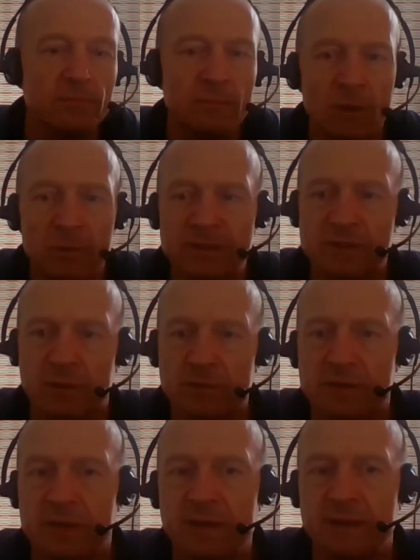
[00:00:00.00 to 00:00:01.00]
we still
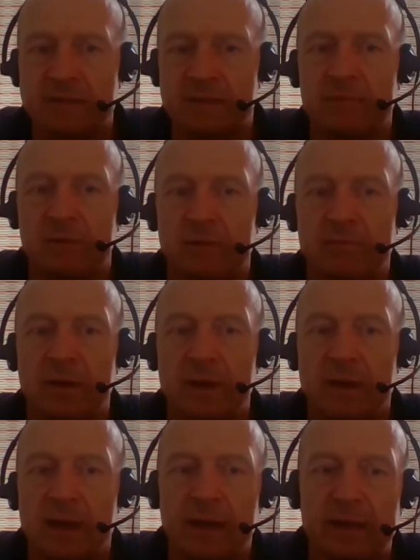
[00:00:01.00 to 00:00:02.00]
see this level of
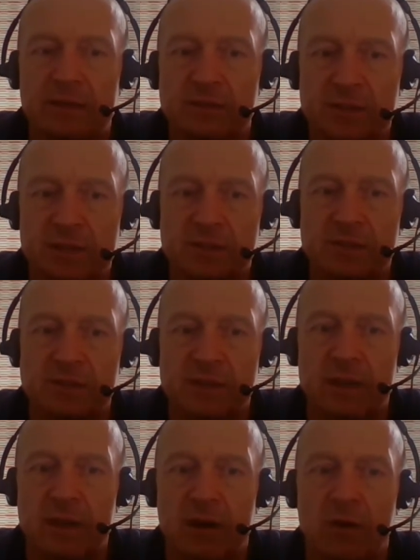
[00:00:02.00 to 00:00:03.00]
inconsistency